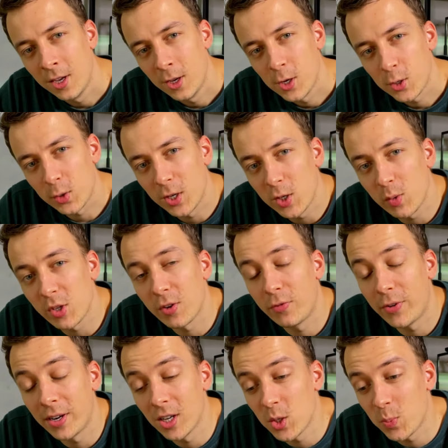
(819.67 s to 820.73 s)
So this was a
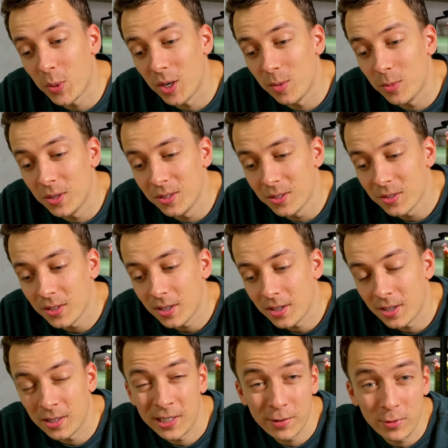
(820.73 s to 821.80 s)
fun experiment.
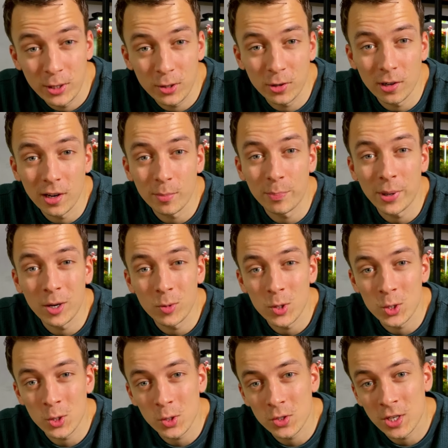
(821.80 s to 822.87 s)
Definitely got a lot better
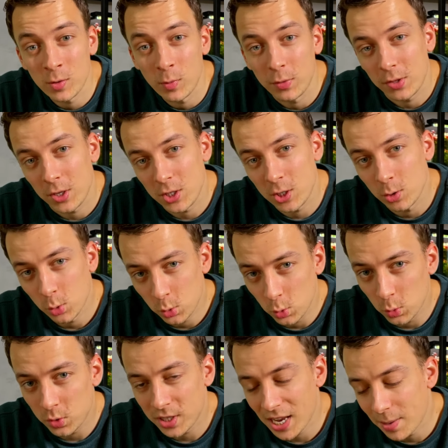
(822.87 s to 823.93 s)
results than with the
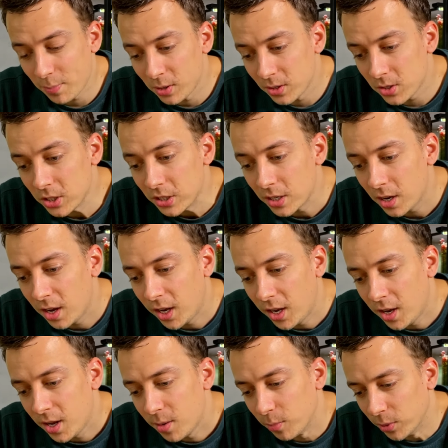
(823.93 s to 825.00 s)
CO2 tablets.
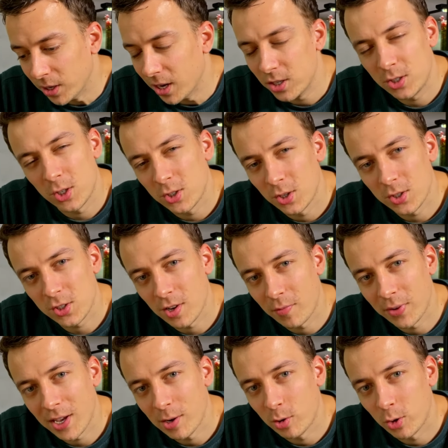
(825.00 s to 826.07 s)
But yeah, it's just not
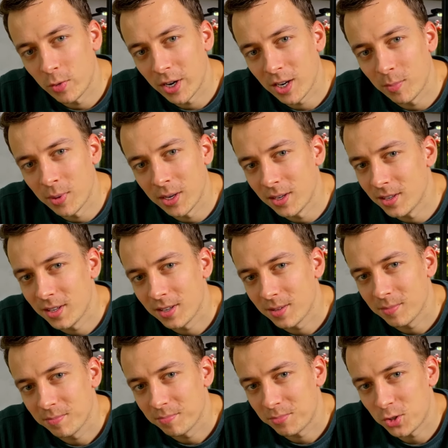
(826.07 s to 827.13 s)
something I would recommend
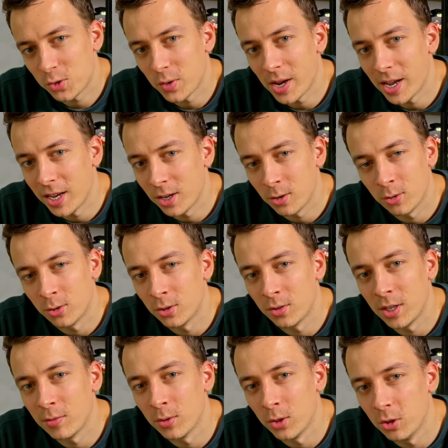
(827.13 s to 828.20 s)
trying or
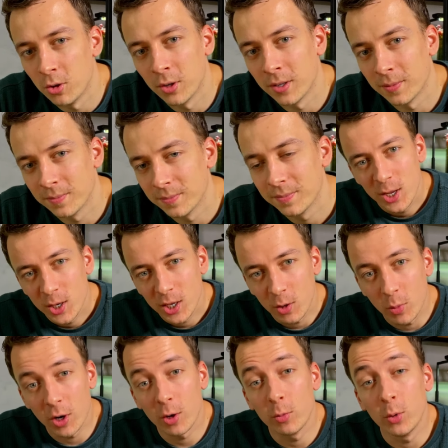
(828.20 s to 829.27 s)
even doing. Now
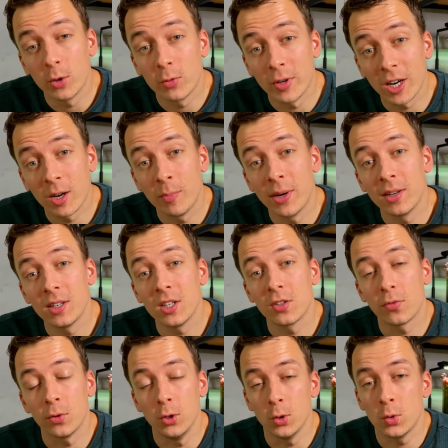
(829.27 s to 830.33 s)
what I would recommend is
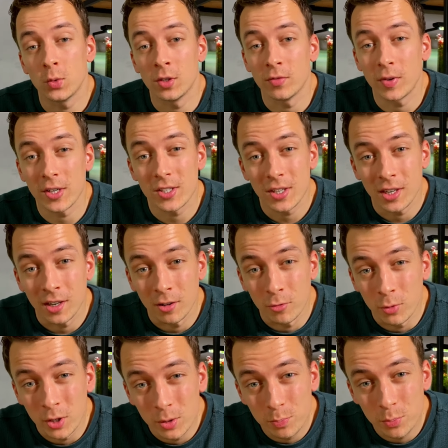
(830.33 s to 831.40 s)
for you to invest in a
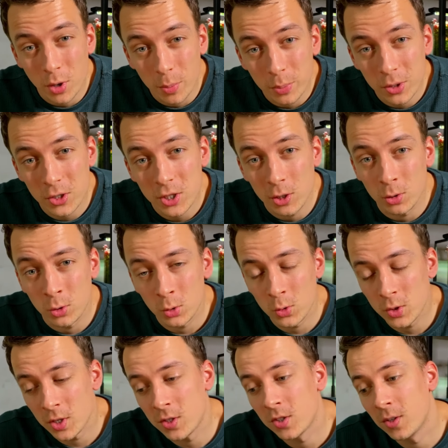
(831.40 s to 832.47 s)
real proper CO2
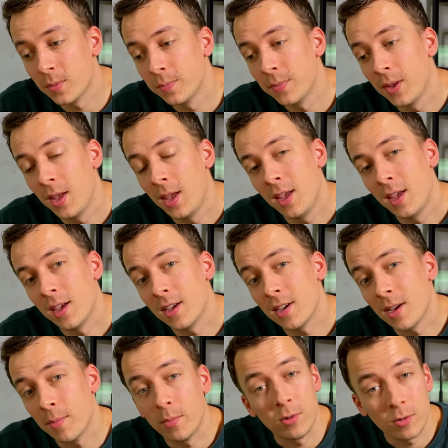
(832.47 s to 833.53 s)
system.
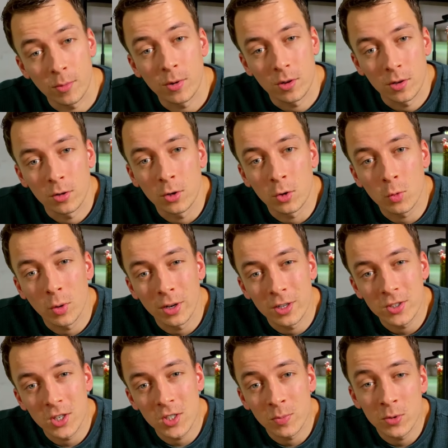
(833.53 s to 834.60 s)
A good quality
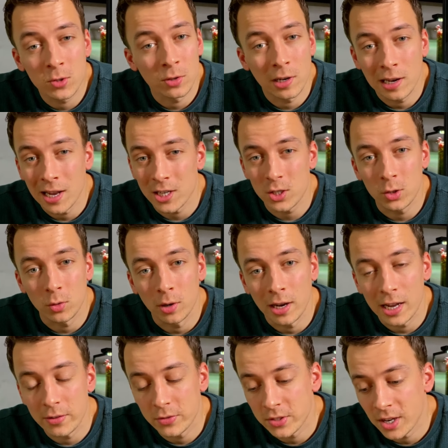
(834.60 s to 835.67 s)
system is going to last you a
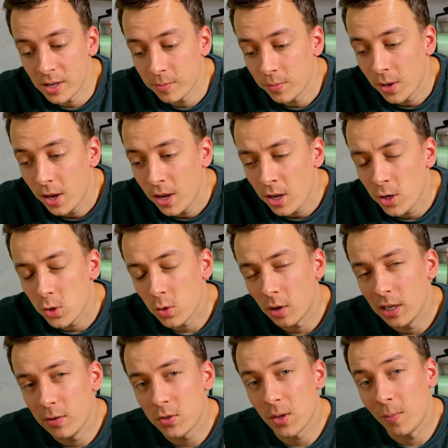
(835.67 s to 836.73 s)
lifetime. So I'll
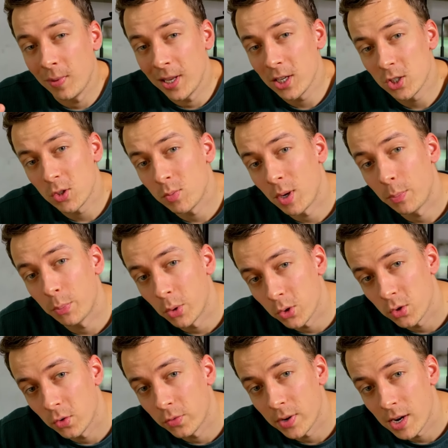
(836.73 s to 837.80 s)
leave some links to my
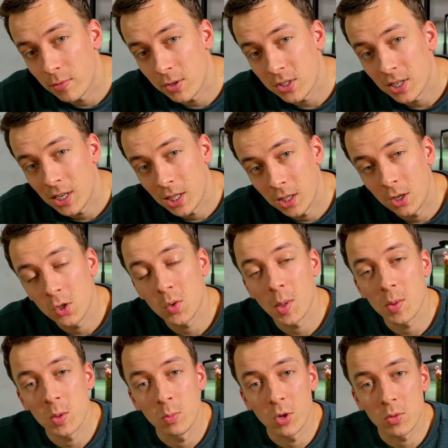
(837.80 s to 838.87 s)
personal favorites in the
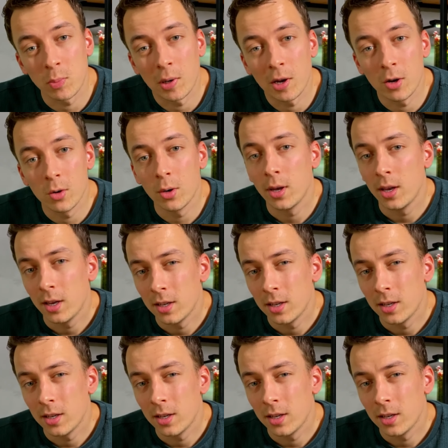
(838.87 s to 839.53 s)
description box below.